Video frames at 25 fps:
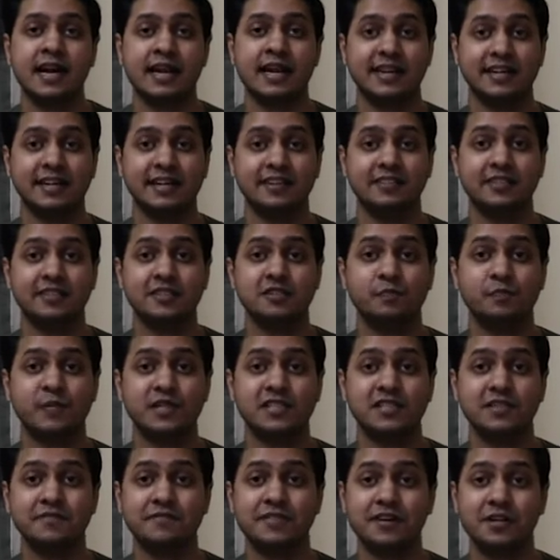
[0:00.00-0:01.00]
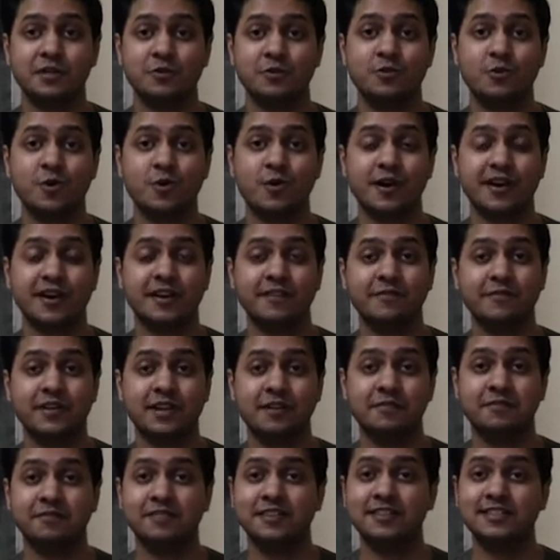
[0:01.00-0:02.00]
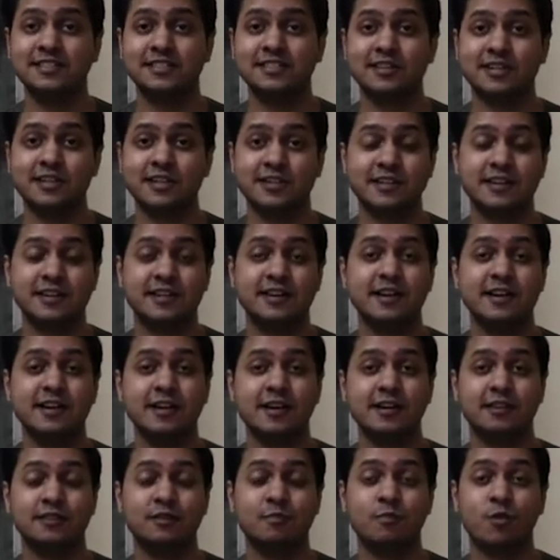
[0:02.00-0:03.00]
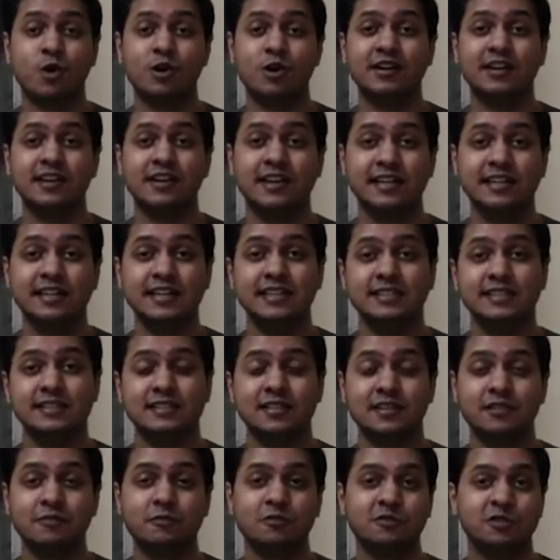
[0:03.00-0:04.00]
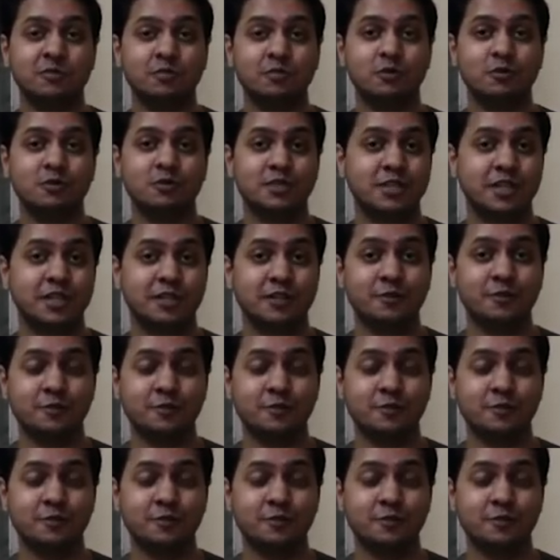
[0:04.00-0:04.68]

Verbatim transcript: And in this specific drawing, when I first started, the model Elisa was posing